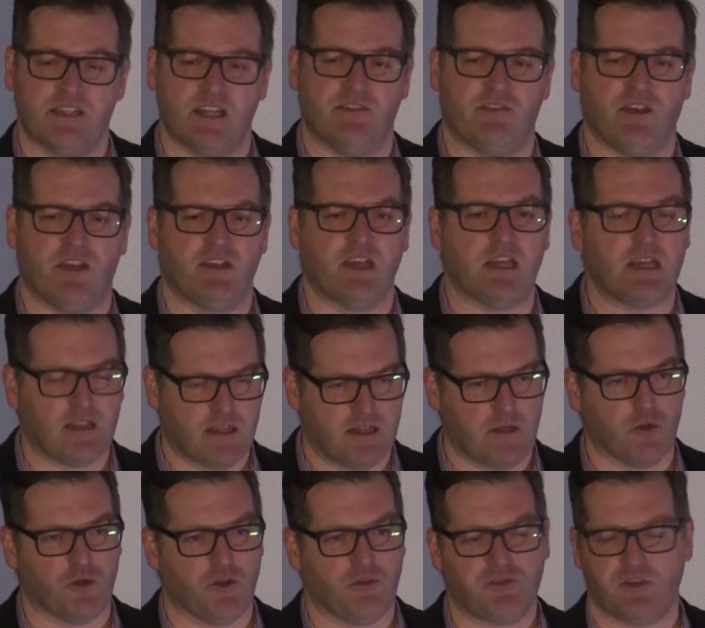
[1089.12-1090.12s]
DVD,
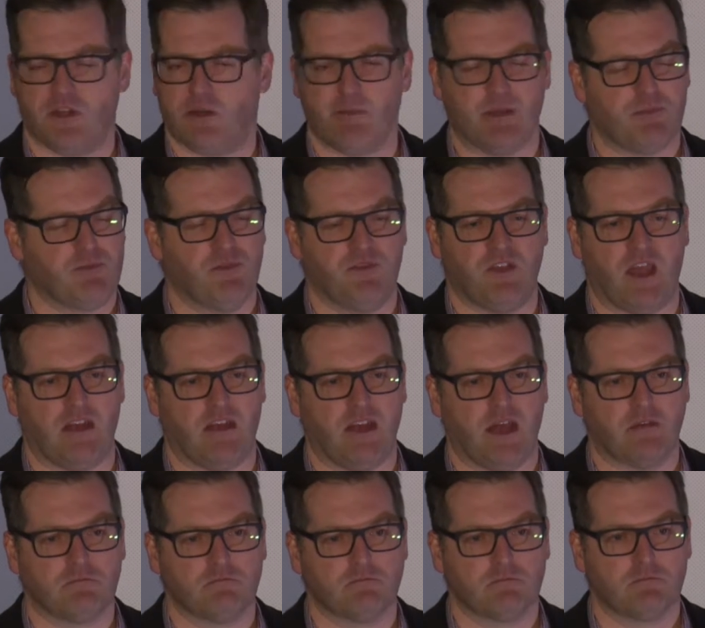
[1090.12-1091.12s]
killed off cinema. It's dead
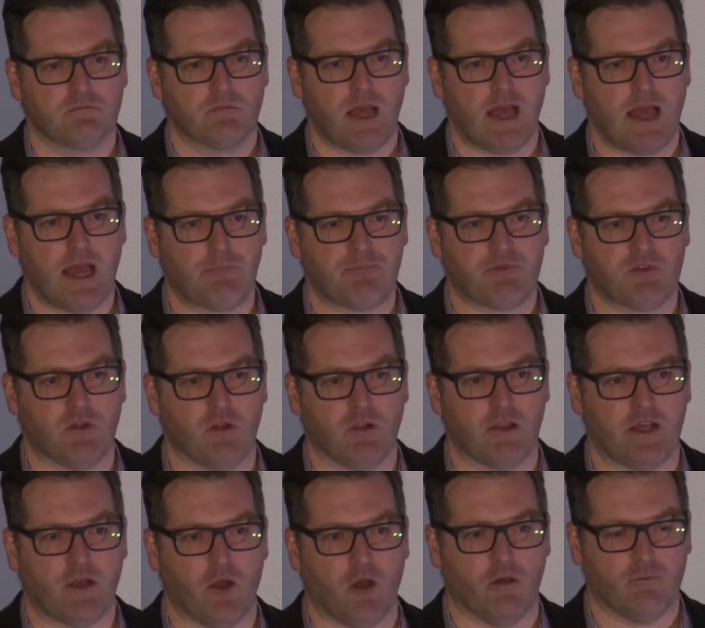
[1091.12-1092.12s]
now.
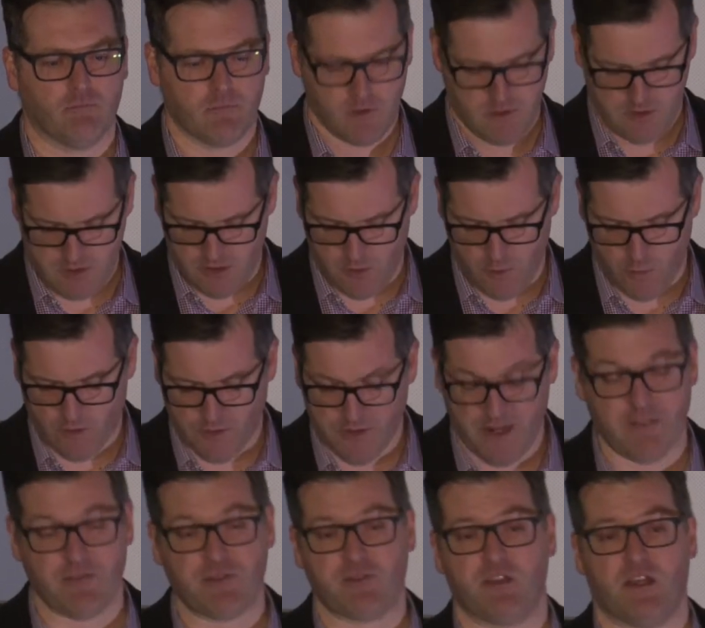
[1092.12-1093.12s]
Absolutely gone. You will
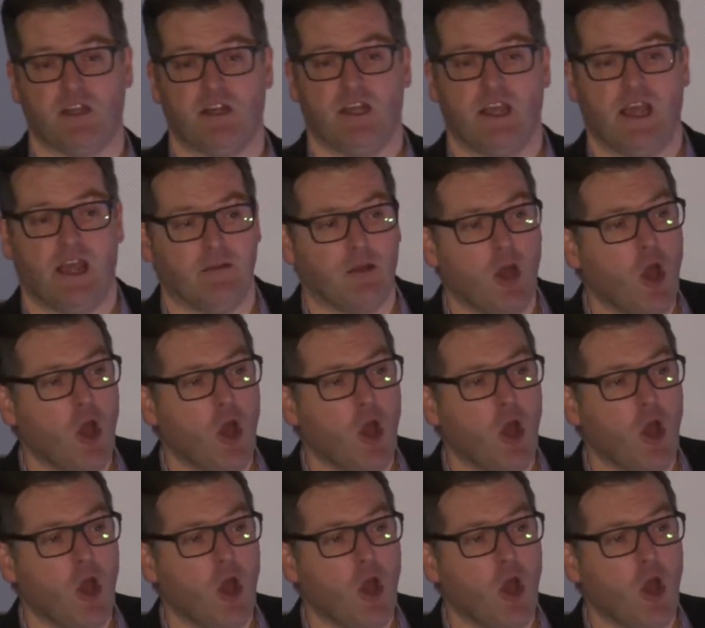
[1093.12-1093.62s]
never see it again.